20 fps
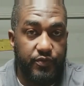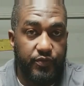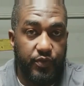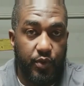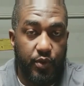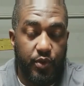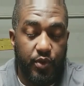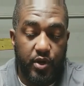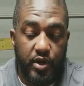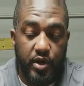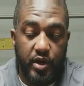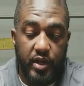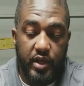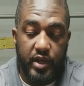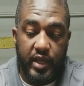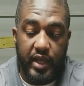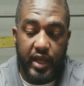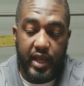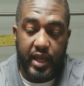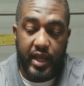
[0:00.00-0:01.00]
The
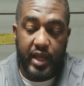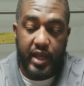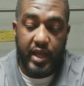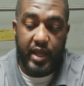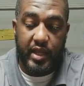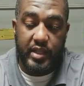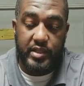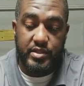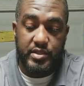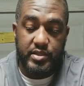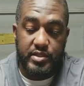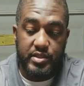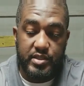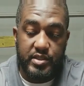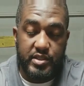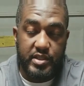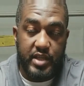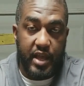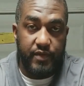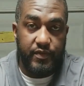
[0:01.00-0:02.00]
4
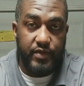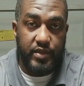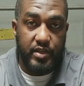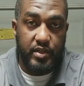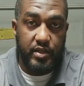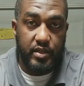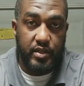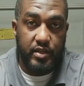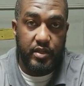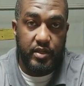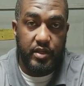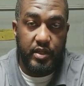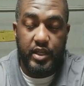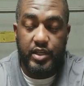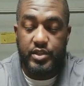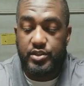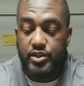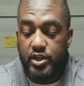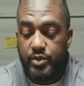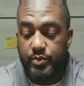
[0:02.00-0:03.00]
and 7
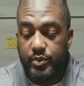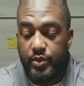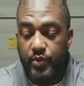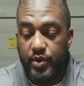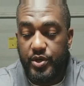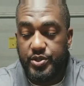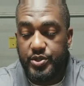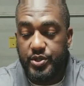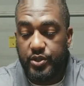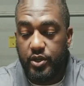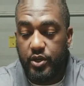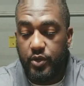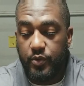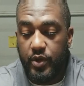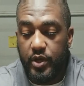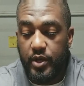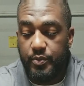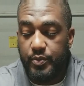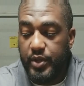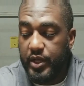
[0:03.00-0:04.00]
is going to be what you're
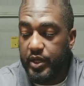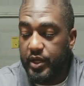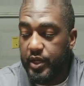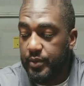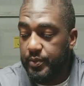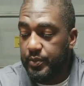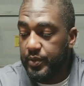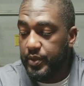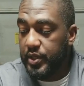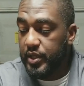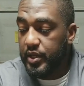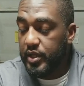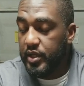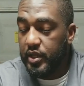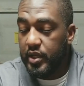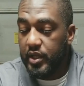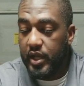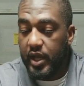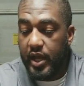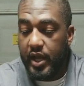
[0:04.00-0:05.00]
going to want to pick up,
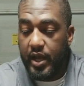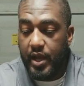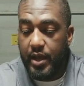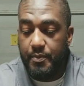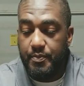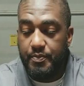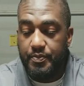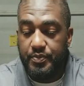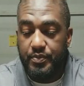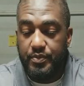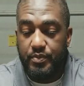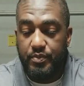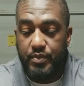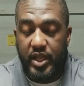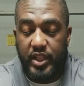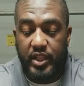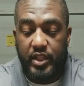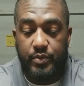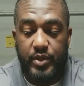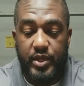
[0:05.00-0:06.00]

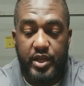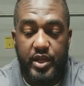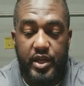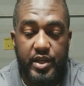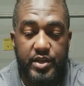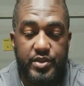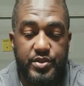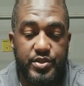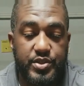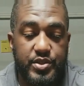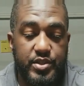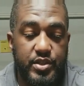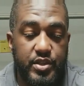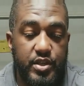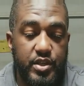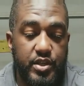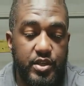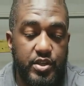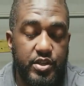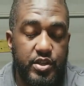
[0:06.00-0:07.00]
mainly
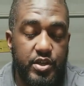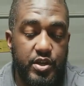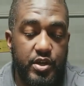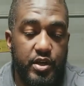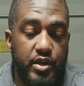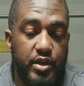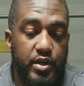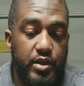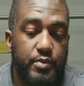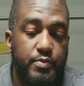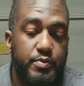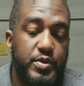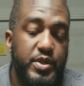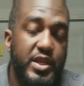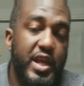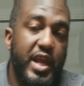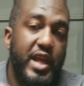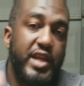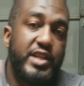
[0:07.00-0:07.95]
because your